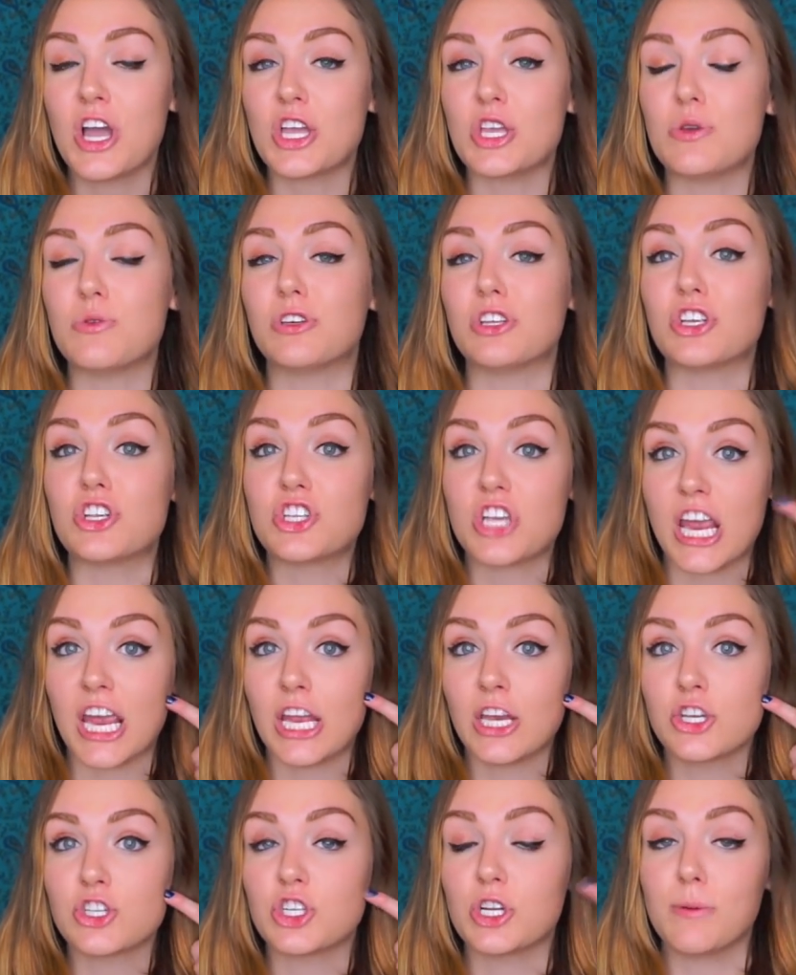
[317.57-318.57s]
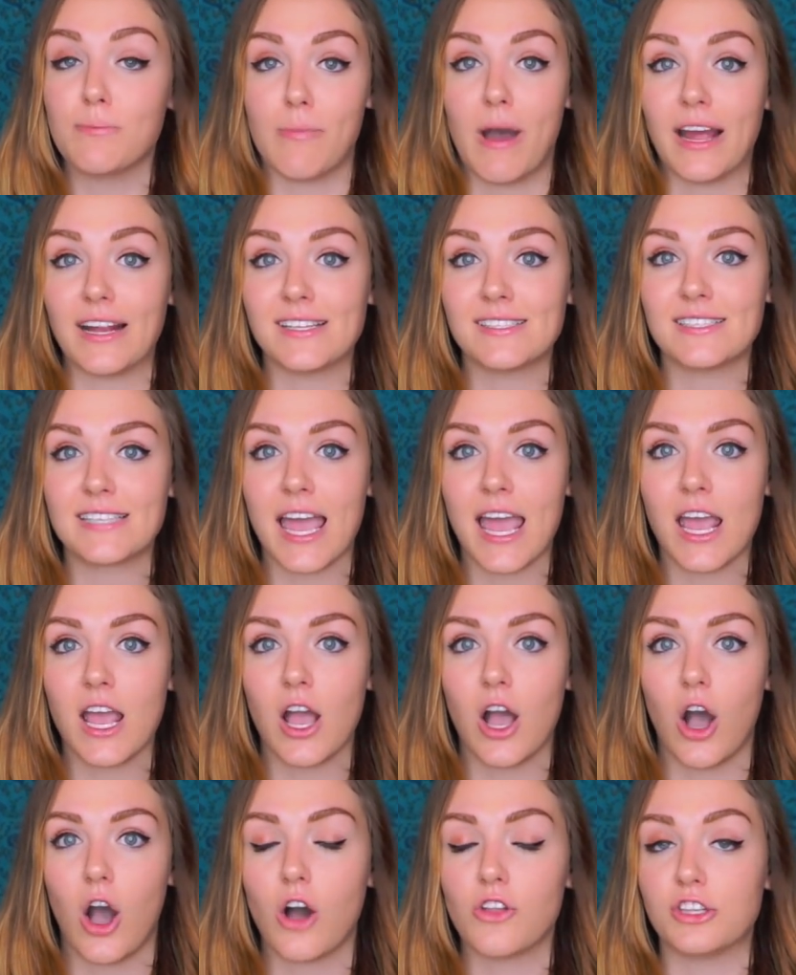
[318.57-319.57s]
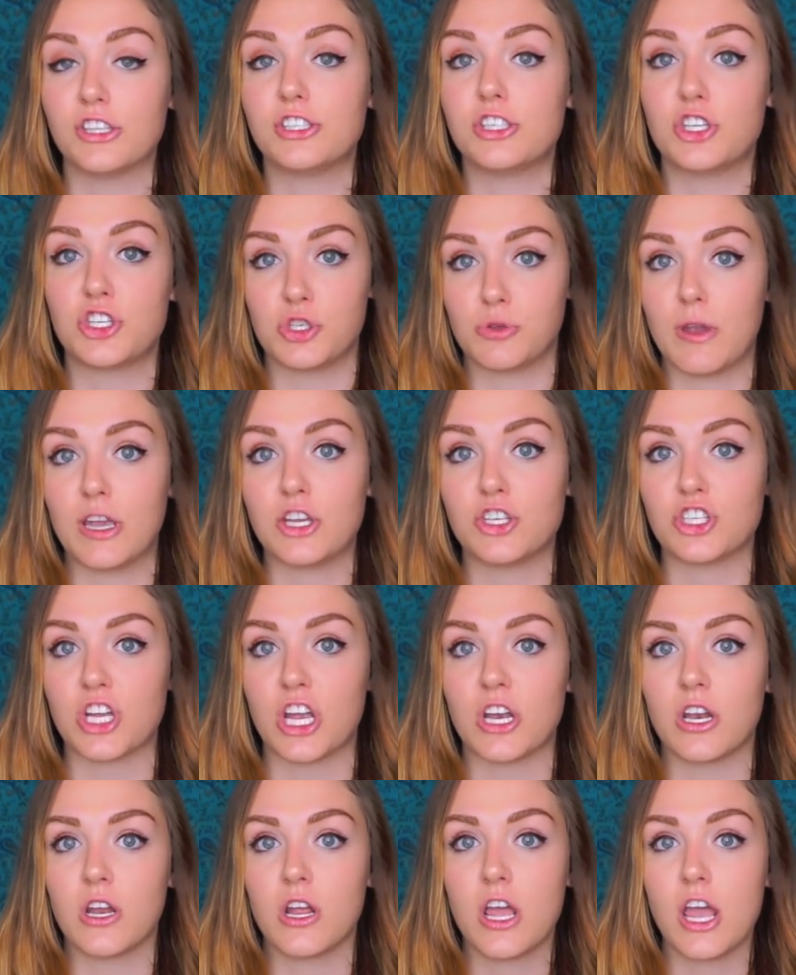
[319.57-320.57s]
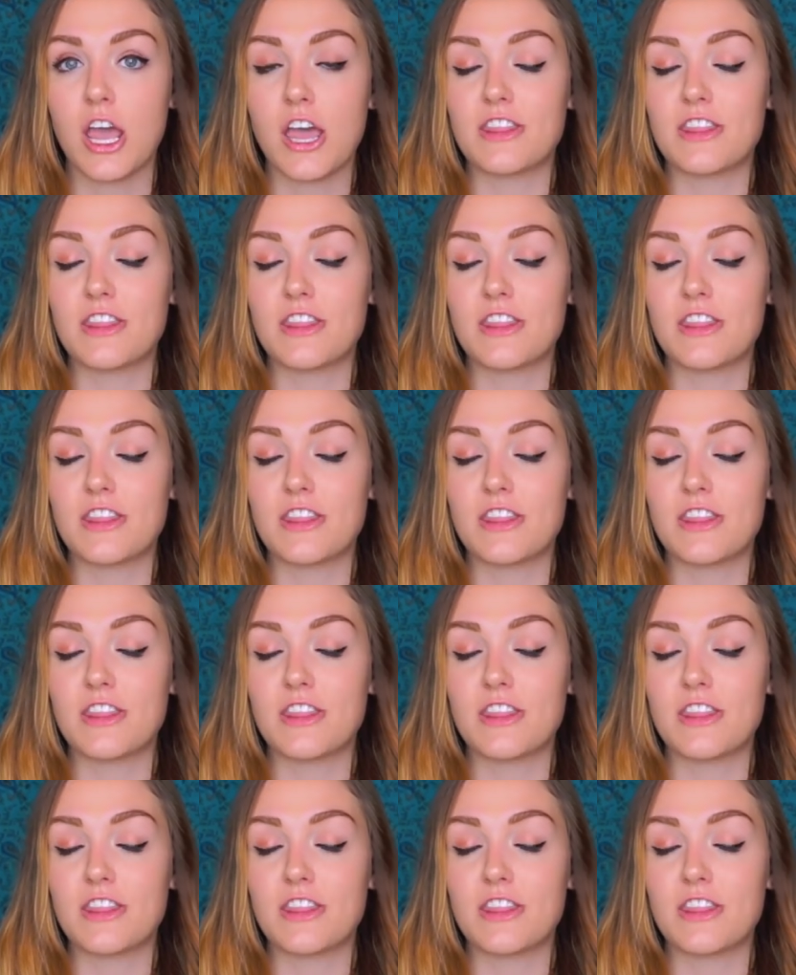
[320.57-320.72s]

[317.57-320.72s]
You can change your mindset on the situation.